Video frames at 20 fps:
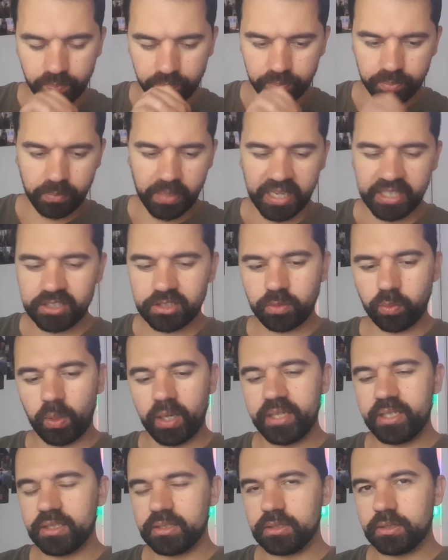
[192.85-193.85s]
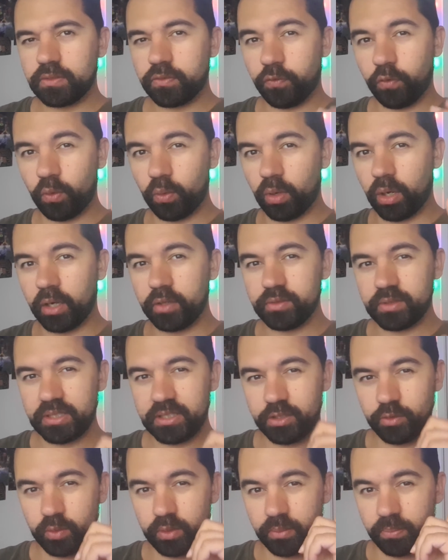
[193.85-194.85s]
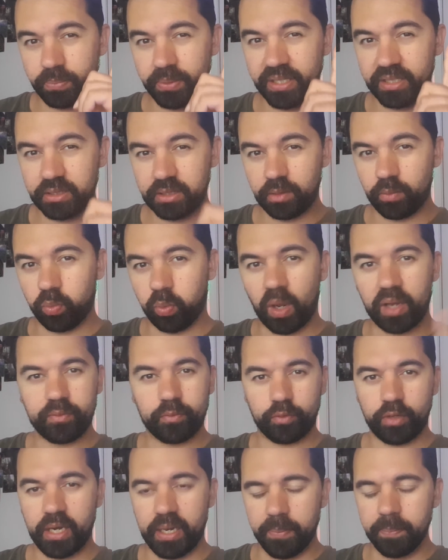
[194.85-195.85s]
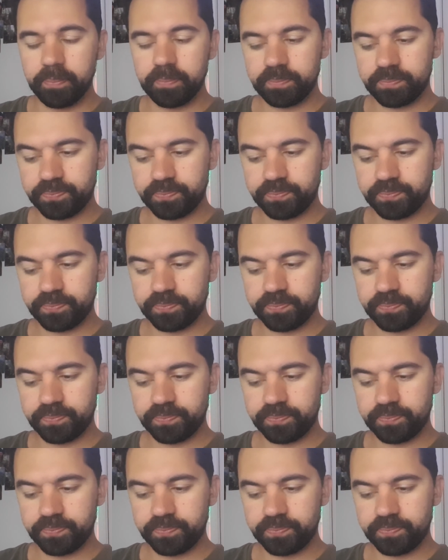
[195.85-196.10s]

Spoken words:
max weight is for only doing barely 1 rep,